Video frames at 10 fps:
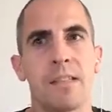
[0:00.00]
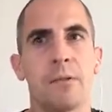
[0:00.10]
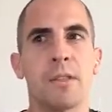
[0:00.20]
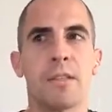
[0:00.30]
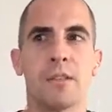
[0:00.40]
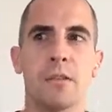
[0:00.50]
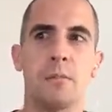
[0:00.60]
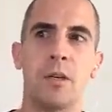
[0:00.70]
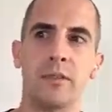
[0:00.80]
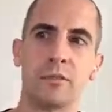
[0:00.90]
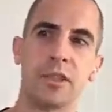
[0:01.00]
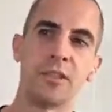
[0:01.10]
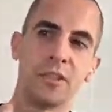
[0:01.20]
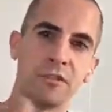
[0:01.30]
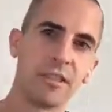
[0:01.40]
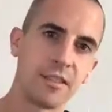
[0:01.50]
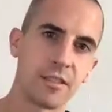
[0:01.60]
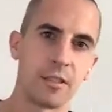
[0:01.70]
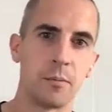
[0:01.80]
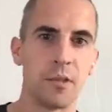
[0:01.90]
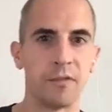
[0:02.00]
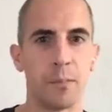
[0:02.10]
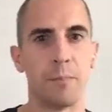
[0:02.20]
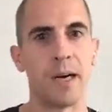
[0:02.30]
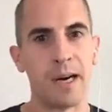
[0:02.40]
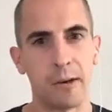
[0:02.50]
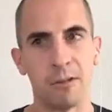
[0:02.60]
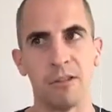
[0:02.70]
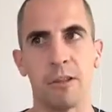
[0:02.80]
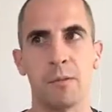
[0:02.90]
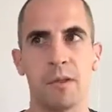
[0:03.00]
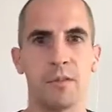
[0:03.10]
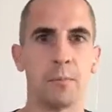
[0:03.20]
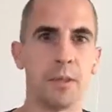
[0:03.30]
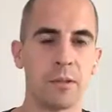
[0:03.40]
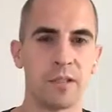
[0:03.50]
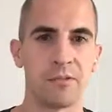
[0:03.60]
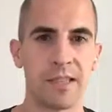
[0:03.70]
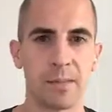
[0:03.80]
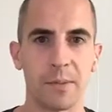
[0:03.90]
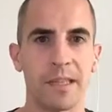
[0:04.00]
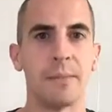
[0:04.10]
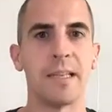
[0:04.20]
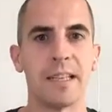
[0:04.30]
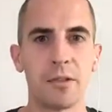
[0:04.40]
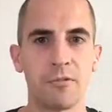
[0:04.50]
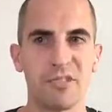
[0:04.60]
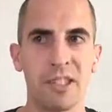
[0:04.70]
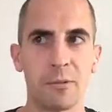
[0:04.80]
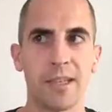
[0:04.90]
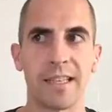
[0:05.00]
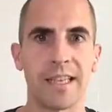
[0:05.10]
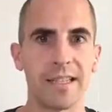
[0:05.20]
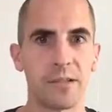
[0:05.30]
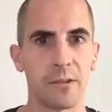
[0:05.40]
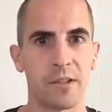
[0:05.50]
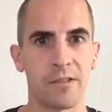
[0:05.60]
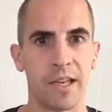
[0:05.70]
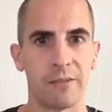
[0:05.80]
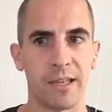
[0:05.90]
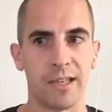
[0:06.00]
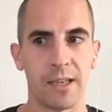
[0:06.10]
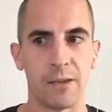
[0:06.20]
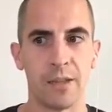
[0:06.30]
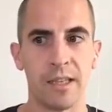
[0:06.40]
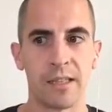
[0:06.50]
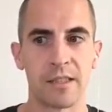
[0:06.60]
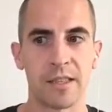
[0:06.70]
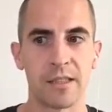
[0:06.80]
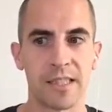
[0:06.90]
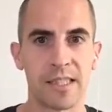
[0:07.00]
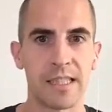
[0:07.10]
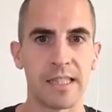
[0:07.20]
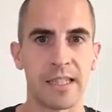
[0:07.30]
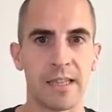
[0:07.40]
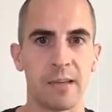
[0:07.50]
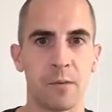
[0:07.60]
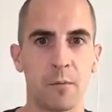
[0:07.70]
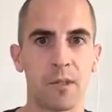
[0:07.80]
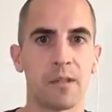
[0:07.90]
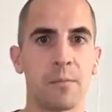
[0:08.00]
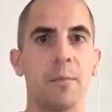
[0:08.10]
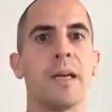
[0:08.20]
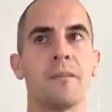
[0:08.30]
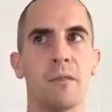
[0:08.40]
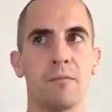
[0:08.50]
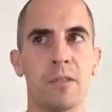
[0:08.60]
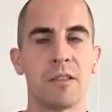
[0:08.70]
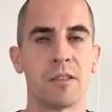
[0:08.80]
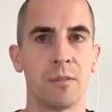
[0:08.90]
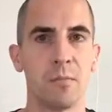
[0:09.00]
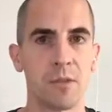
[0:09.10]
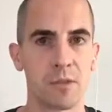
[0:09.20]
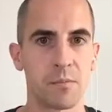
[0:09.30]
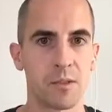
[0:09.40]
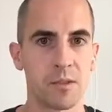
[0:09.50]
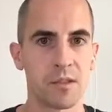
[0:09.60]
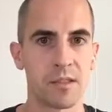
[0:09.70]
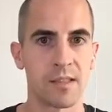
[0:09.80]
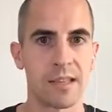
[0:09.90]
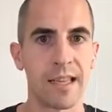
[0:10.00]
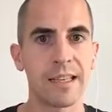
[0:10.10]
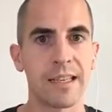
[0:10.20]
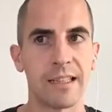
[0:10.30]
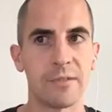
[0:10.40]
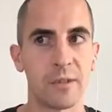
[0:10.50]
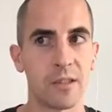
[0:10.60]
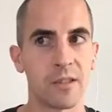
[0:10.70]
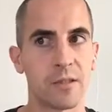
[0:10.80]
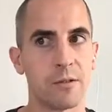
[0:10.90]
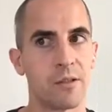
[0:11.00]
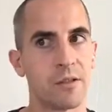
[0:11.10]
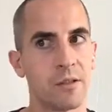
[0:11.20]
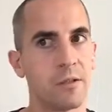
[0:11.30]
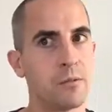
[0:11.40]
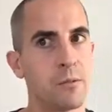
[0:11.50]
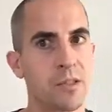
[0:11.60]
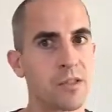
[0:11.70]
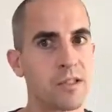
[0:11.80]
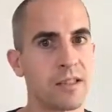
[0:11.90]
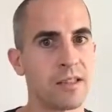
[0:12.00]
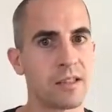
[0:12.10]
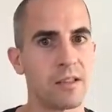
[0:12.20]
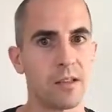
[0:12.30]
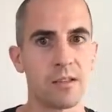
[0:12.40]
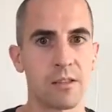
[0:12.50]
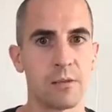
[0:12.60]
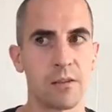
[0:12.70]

to go more for endurance or more for power or more for pure strength? But I mean, I don't really want to get into all of that right now. So I can say what's going to benefit runners the most likely, if you're not doing too much so that's not too